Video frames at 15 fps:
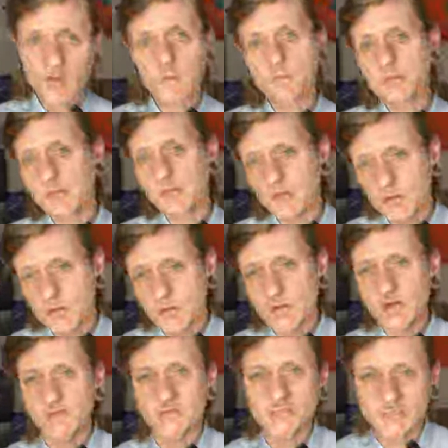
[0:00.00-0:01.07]
an appeal
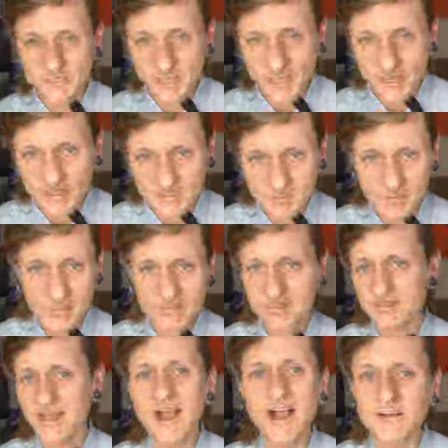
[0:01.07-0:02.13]
of his case
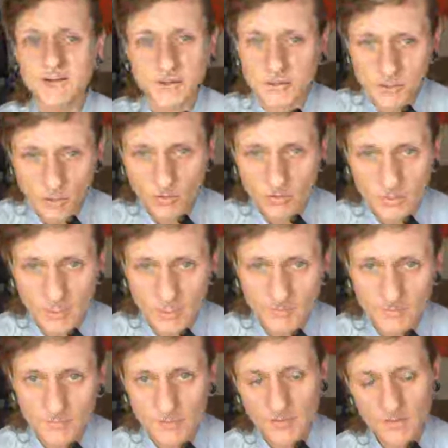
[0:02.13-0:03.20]
because a doctor told
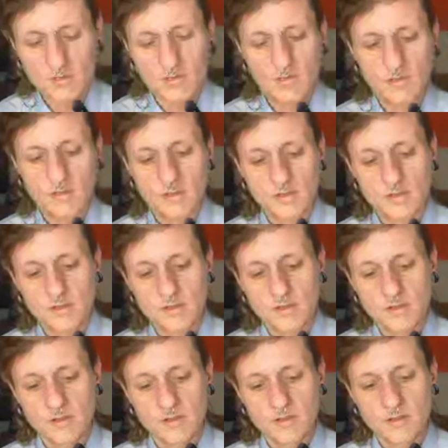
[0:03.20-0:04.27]
him
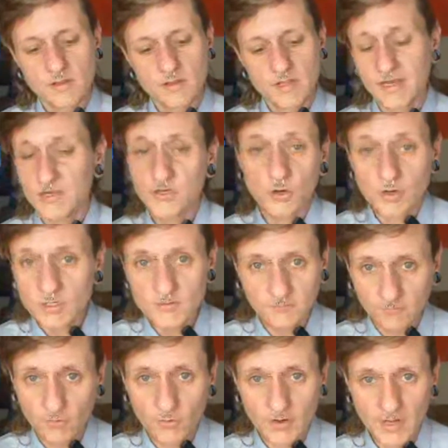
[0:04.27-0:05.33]
that George
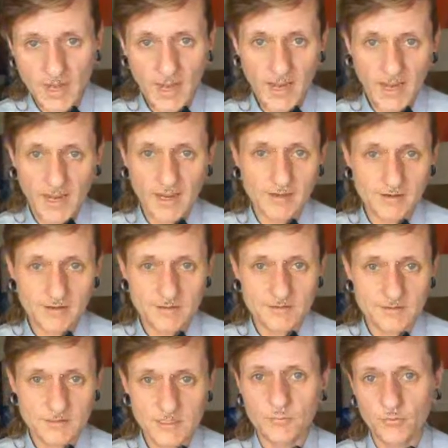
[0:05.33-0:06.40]
Floyd had
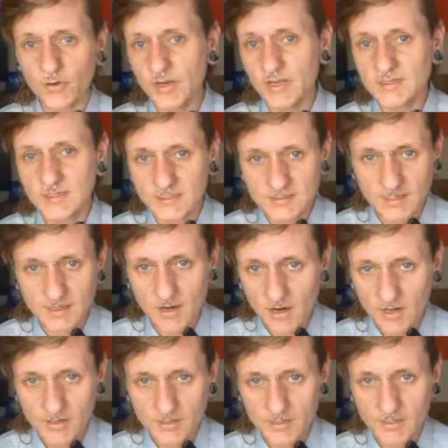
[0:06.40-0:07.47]
some
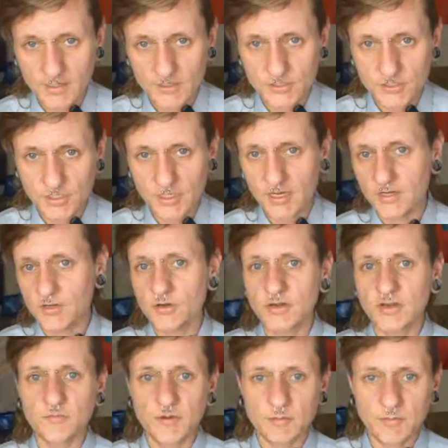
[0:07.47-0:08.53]
pre-existing heart condition and
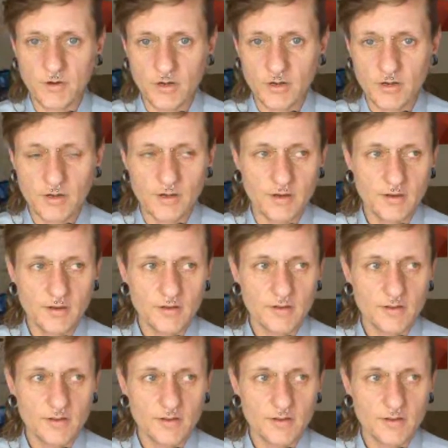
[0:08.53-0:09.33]
couldn't have been murdered